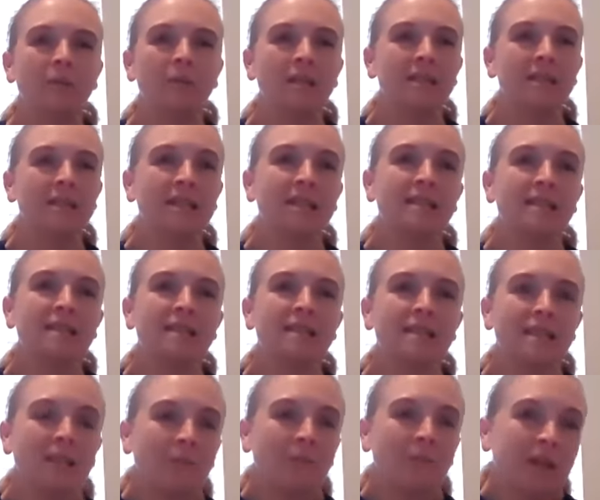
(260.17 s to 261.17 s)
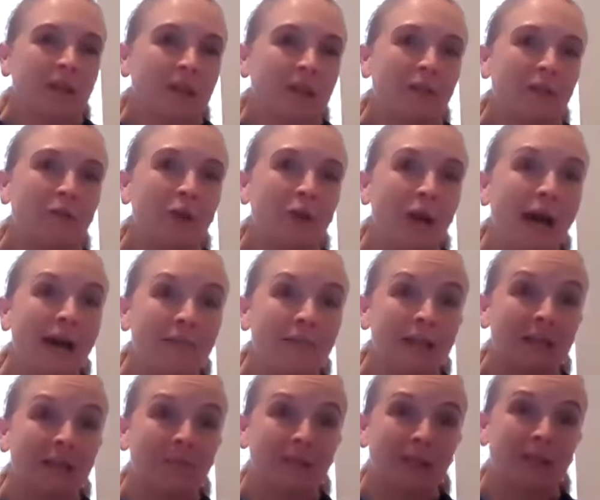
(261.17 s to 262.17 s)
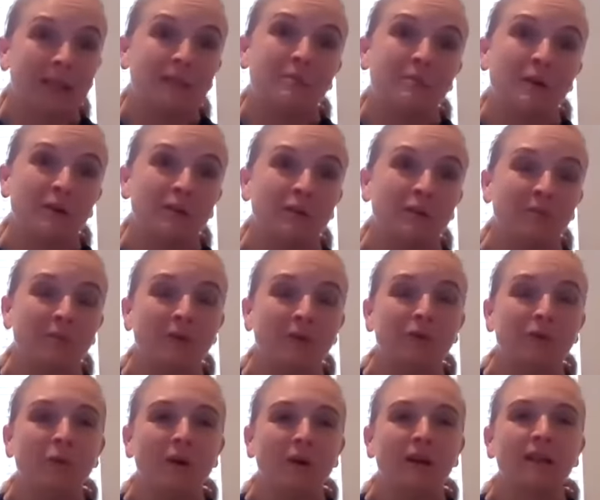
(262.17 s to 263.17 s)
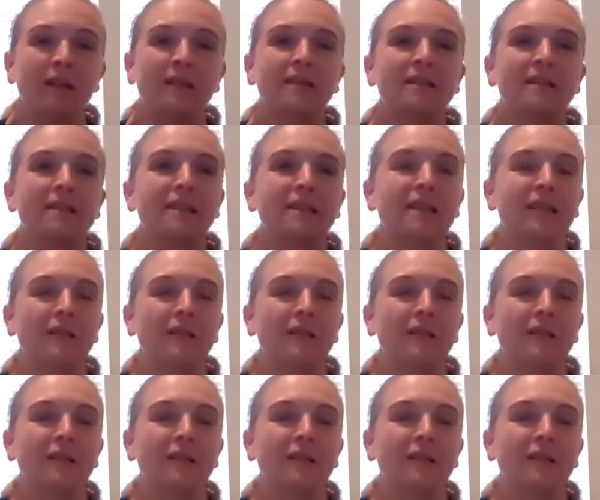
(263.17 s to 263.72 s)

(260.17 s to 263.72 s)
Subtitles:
Because it is something that if you haven't been exposed to it before,